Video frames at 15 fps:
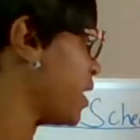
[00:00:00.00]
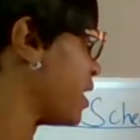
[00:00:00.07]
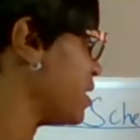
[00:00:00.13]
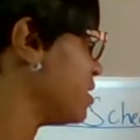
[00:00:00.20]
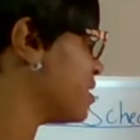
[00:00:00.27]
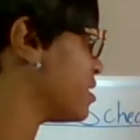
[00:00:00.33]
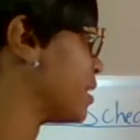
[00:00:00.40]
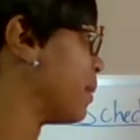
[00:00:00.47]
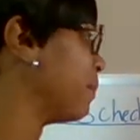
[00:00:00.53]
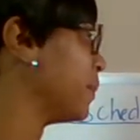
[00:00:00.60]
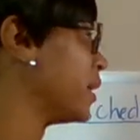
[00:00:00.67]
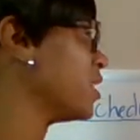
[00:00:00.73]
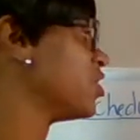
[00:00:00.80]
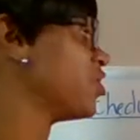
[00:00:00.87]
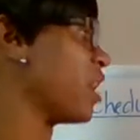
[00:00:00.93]
are
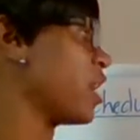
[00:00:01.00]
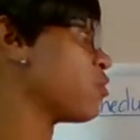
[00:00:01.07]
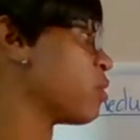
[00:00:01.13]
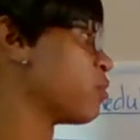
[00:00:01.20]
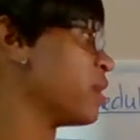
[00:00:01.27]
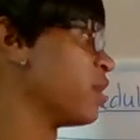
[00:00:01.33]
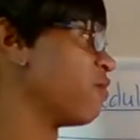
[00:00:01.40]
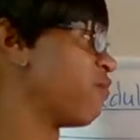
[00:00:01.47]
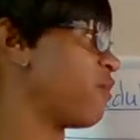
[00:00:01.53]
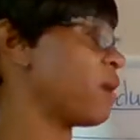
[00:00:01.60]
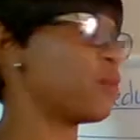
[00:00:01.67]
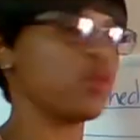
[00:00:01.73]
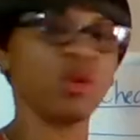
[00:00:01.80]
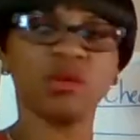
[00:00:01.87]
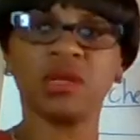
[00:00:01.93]
December, January, and
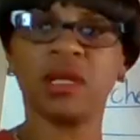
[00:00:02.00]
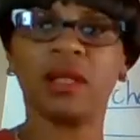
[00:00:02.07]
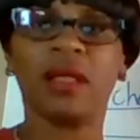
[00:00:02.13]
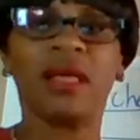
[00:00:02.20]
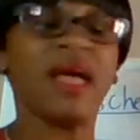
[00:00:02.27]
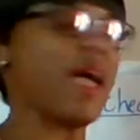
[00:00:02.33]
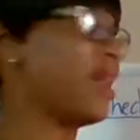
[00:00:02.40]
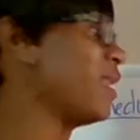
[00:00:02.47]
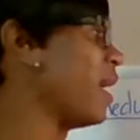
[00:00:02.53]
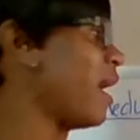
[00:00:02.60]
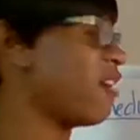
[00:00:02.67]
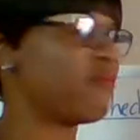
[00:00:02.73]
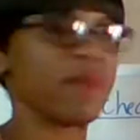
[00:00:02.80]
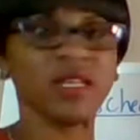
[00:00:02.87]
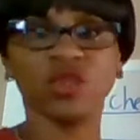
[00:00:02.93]
February. And I
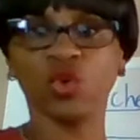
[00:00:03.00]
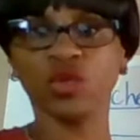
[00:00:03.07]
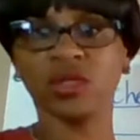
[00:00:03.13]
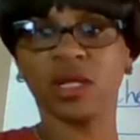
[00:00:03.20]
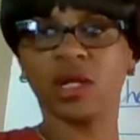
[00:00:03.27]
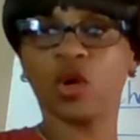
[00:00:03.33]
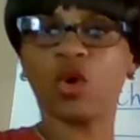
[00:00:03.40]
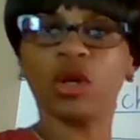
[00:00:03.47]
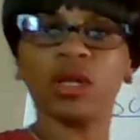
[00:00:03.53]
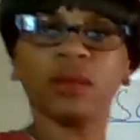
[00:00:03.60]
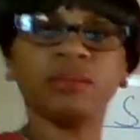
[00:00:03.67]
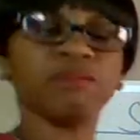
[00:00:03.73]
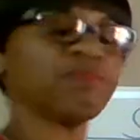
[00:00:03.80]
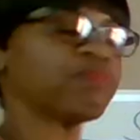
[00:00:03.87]
have my total column.